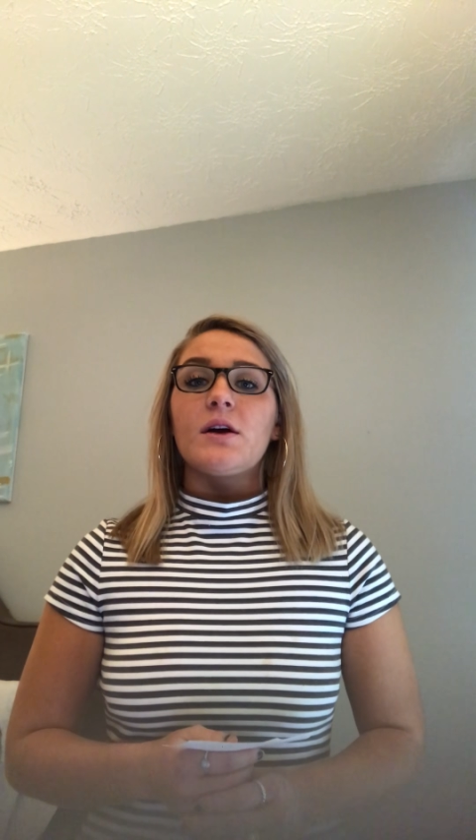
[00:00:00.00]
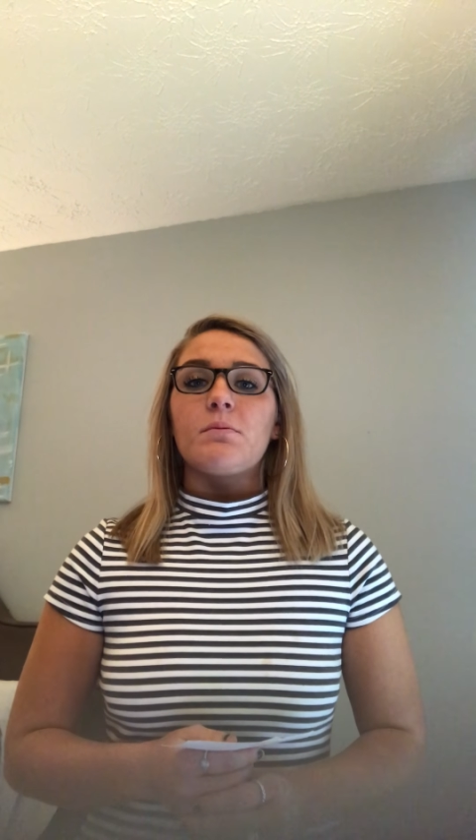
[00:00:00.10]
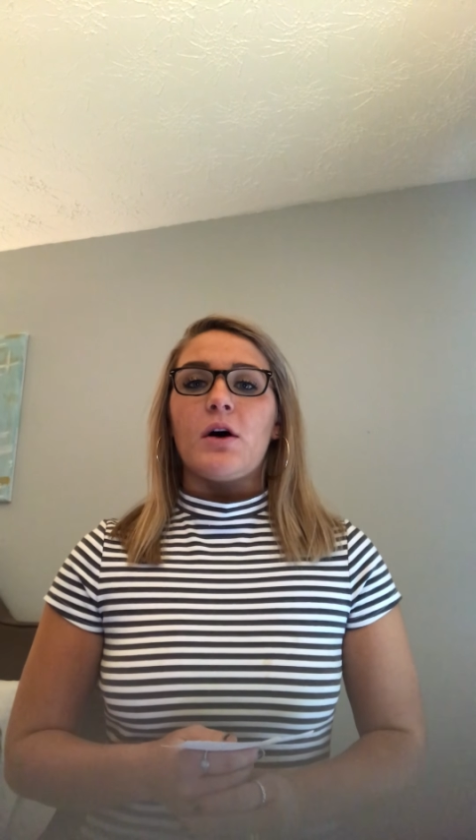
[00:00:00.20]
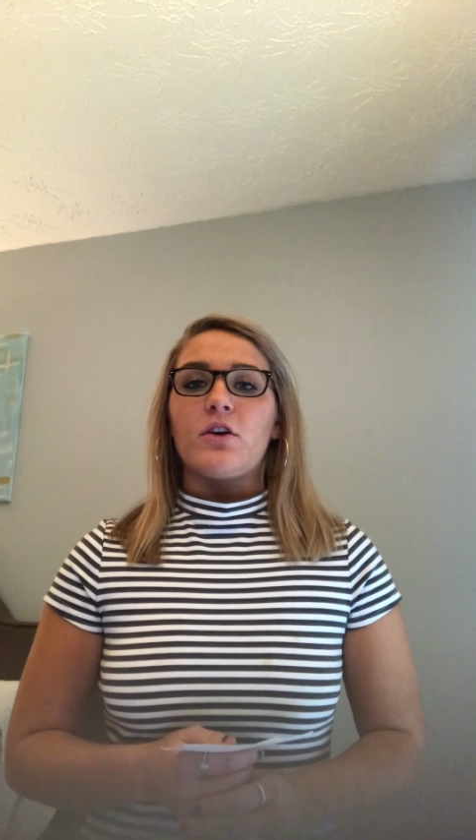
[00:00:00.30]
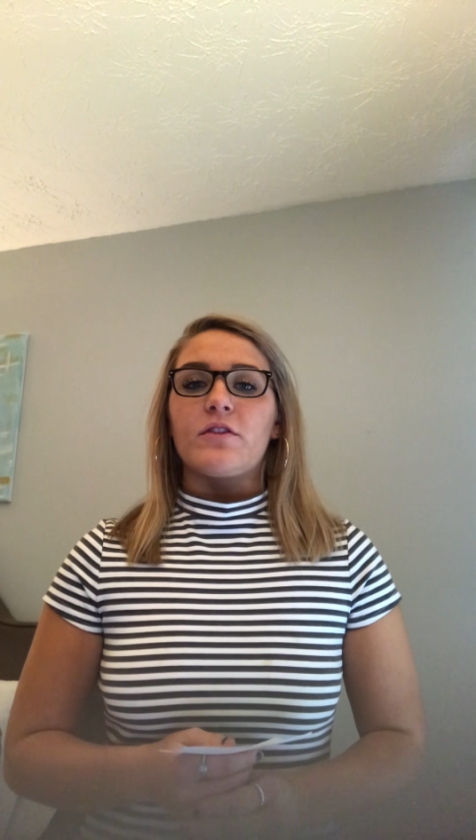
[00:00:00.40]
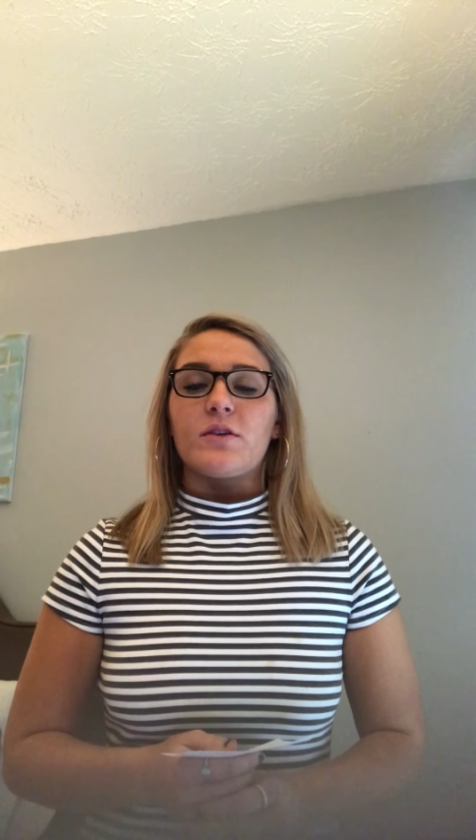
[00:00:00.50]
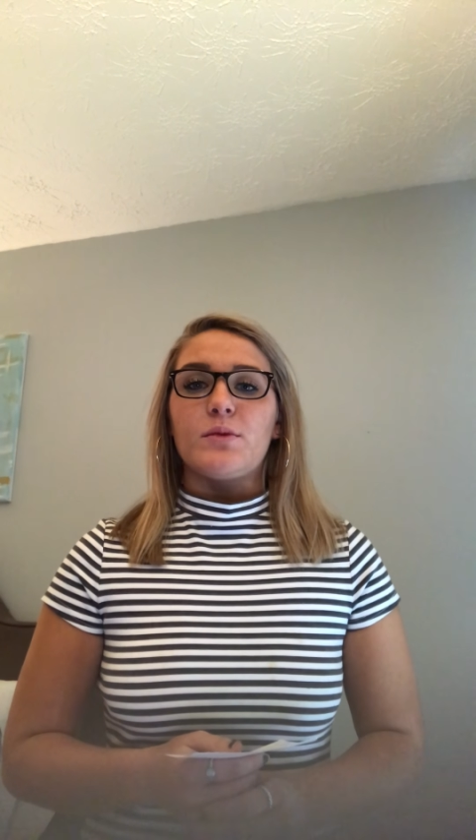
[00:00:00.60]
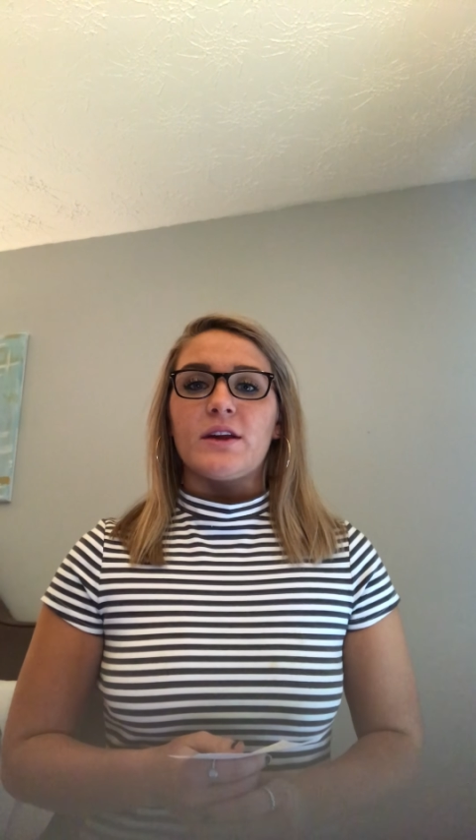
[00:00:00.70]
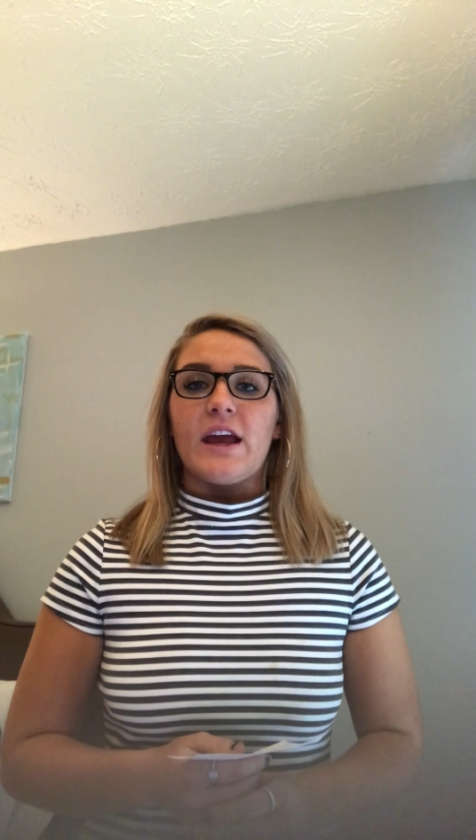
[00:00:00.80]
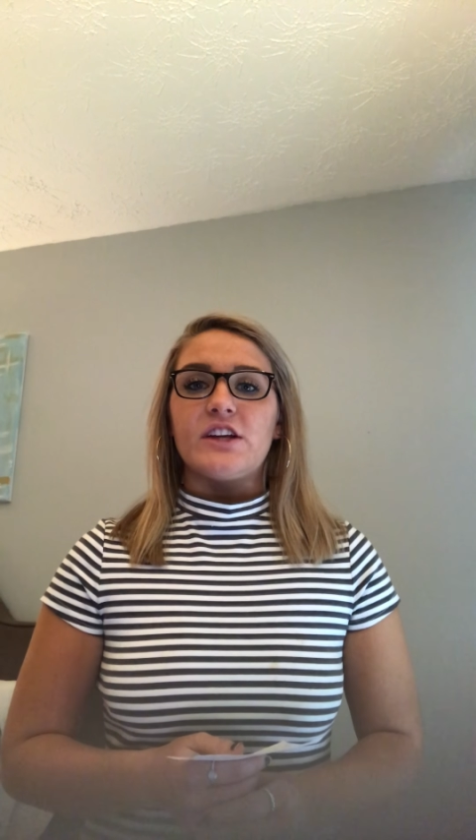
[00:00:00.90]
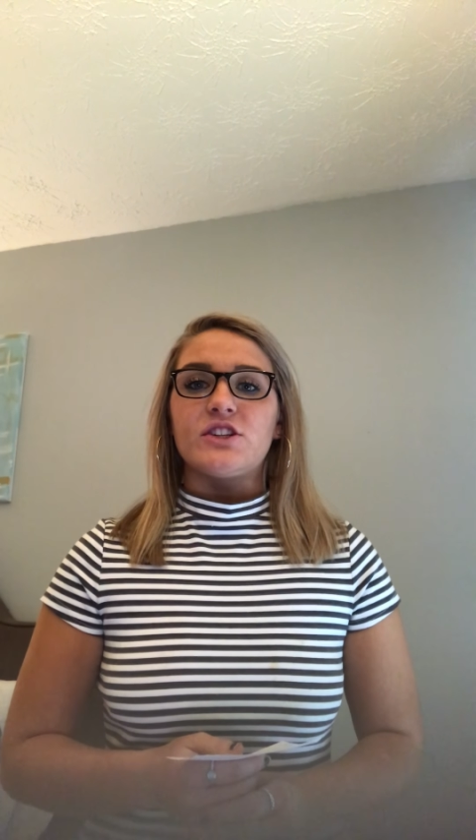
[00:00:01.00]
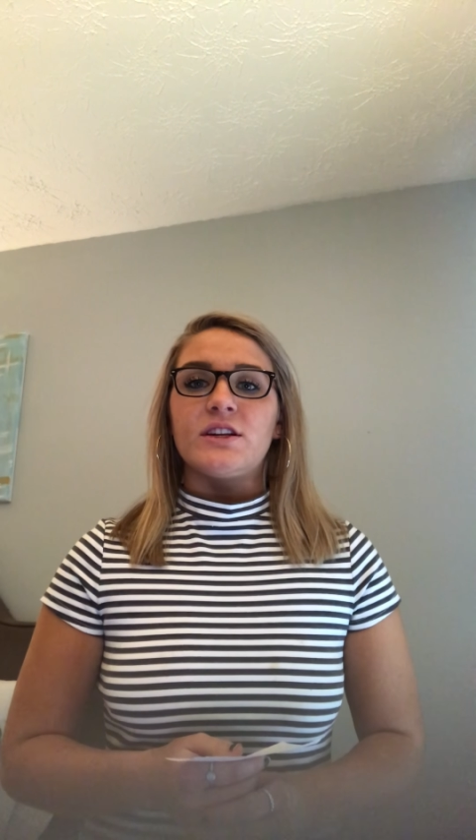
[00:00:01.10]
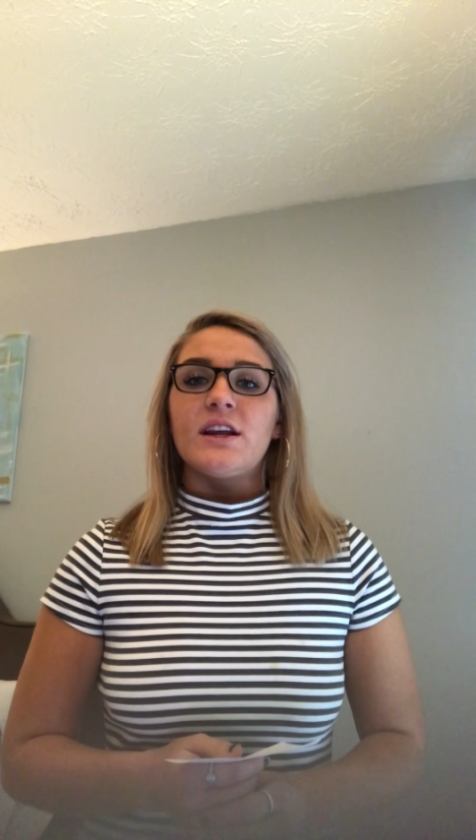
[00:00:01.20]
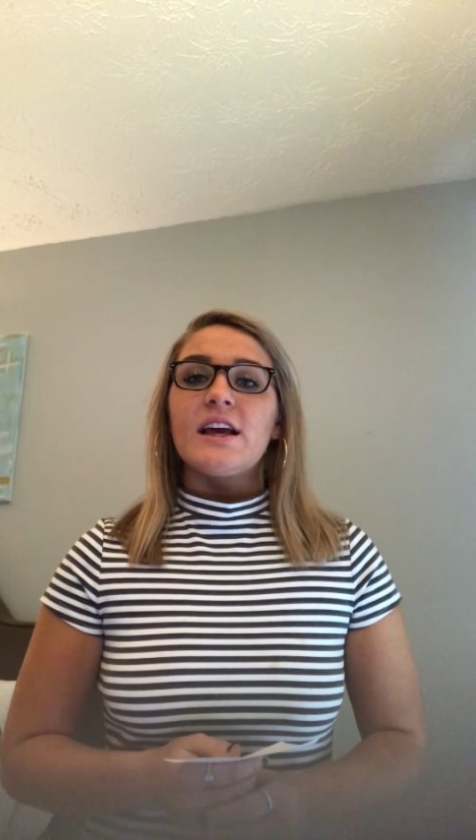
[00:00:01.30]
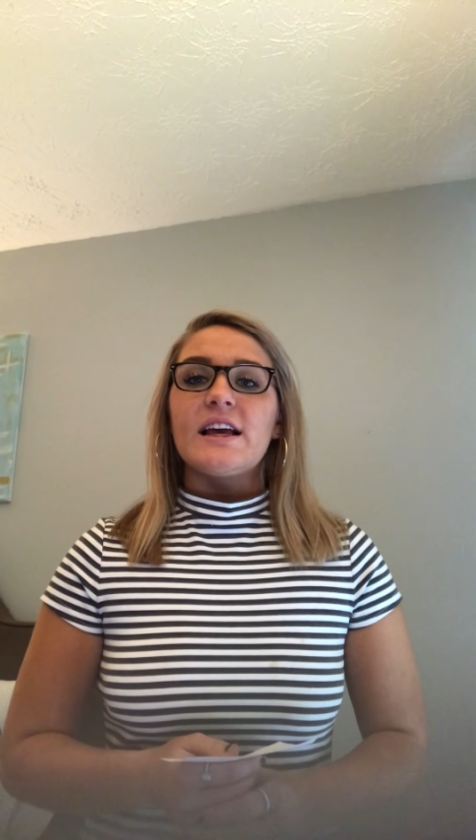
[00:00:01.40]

model of communication